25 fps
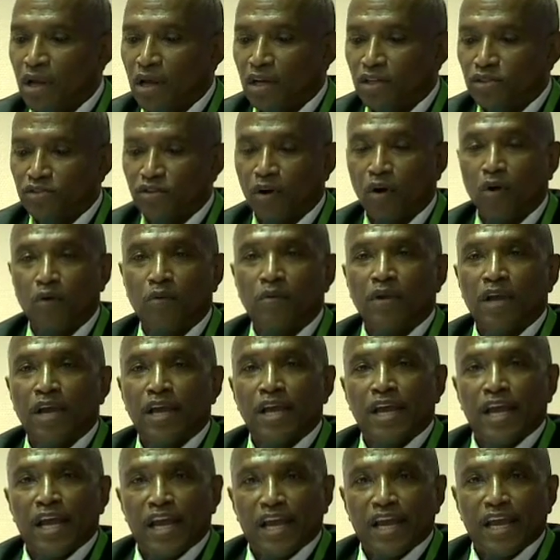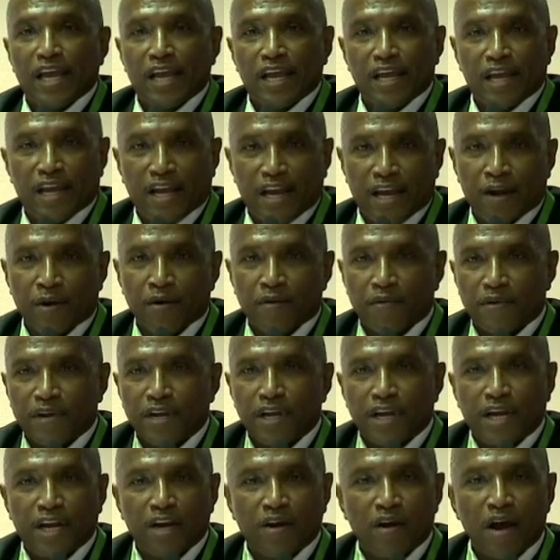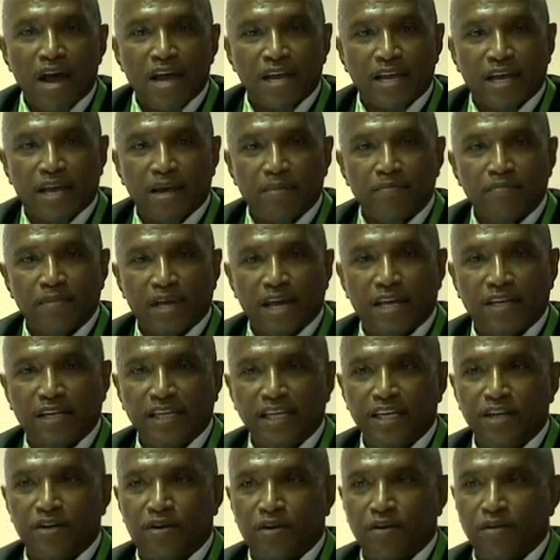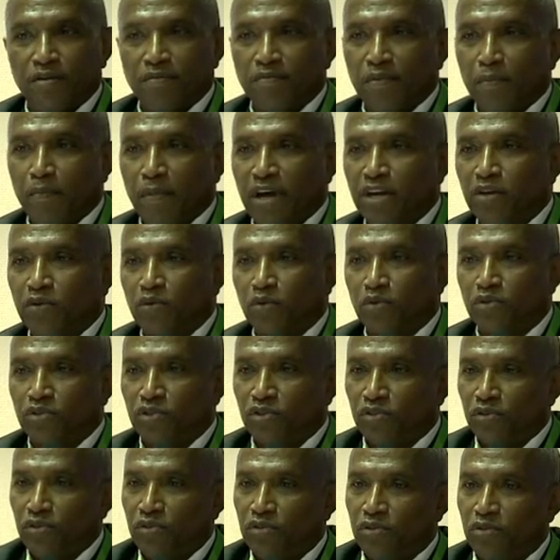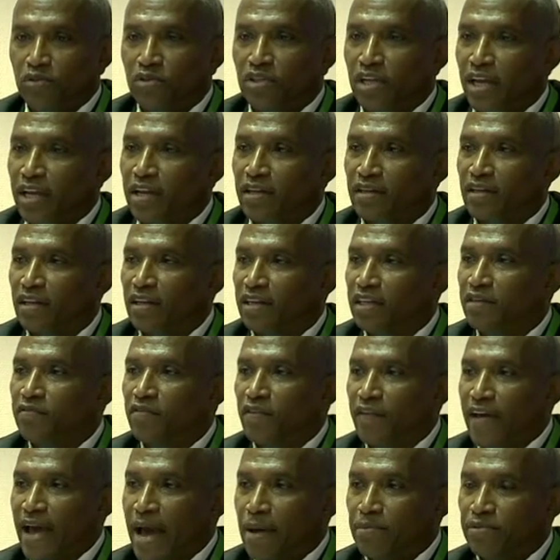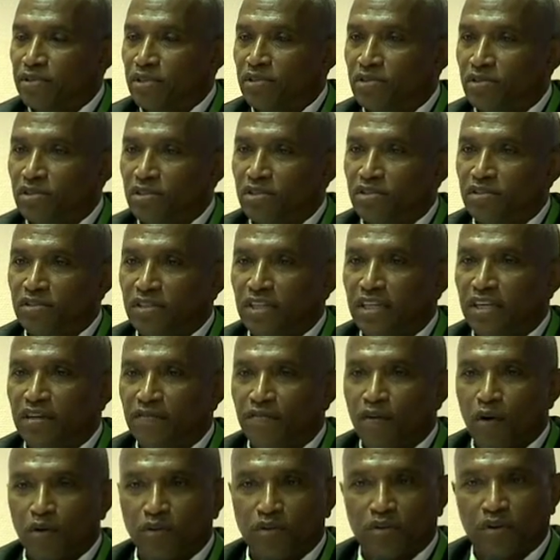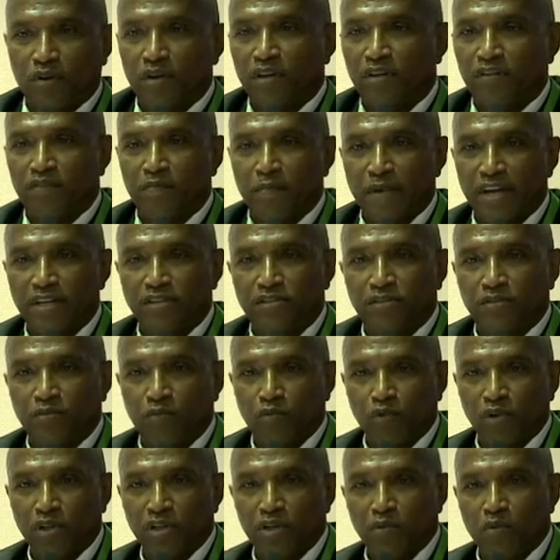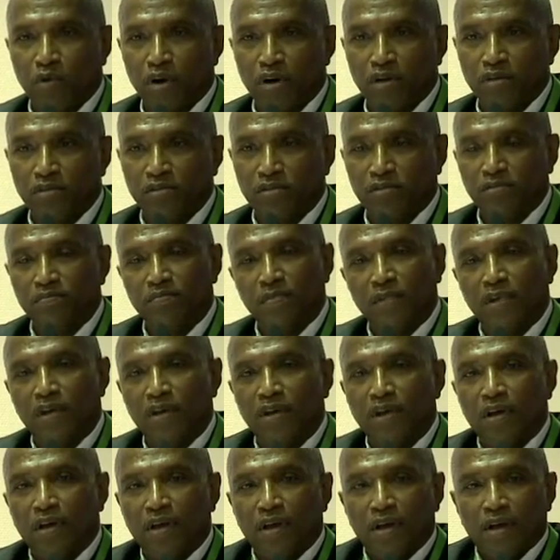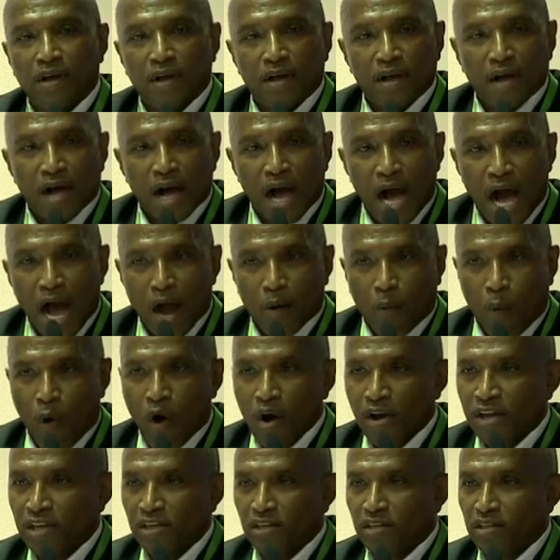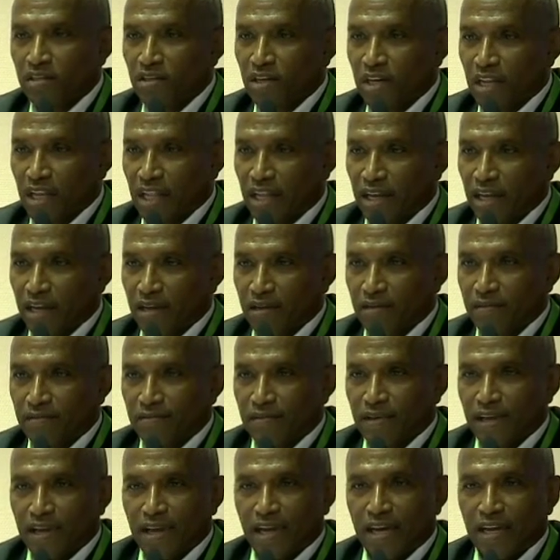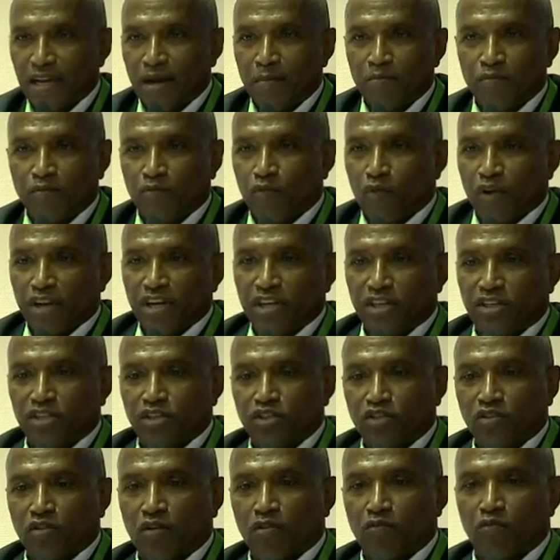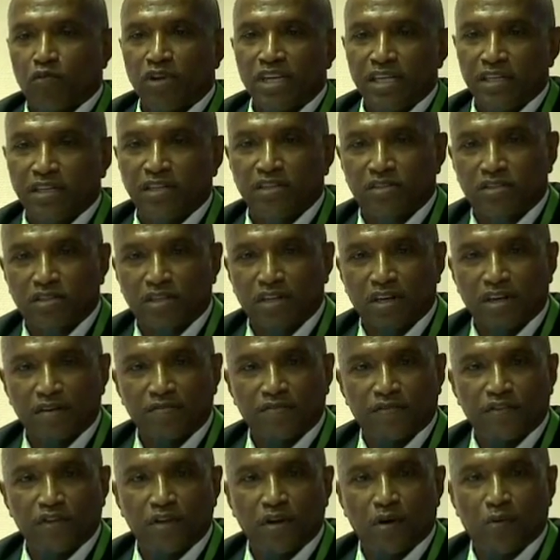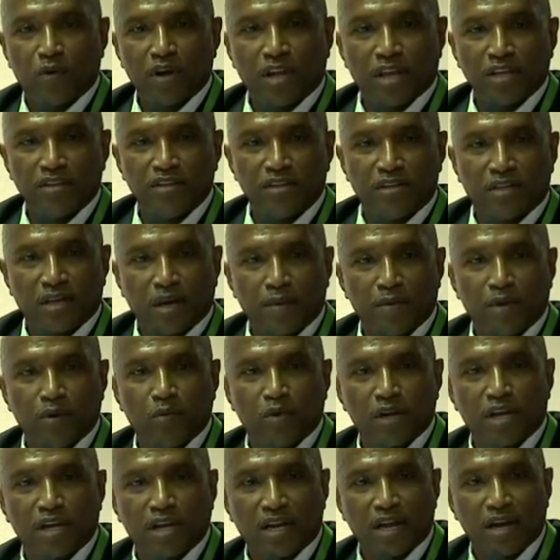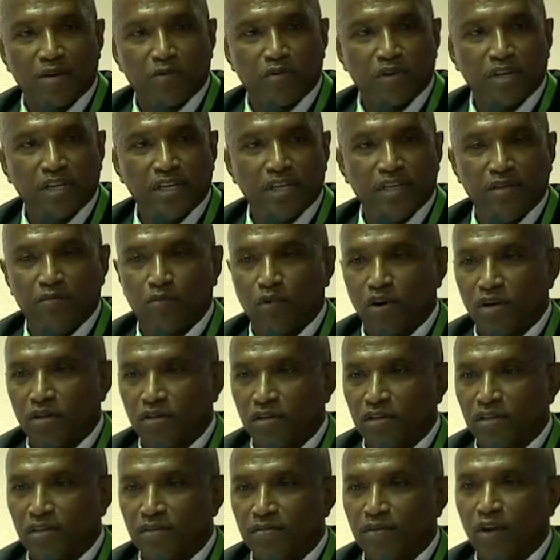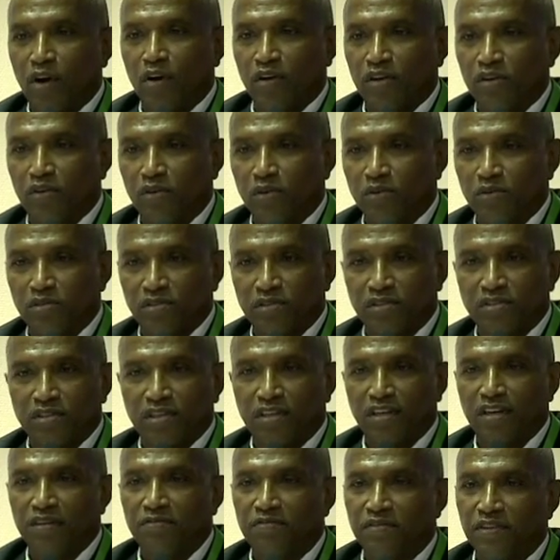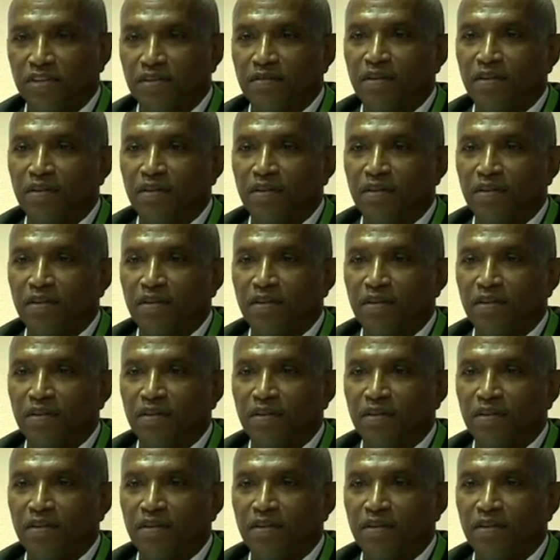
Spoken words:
So here I am, an eager medical student who's taken a leave of absence to see if alternative medicine really works. I walk into the clinic, and I'm ready to start reading stuff. You know, what can you tell me? What can I read? Where are the articles and stuff?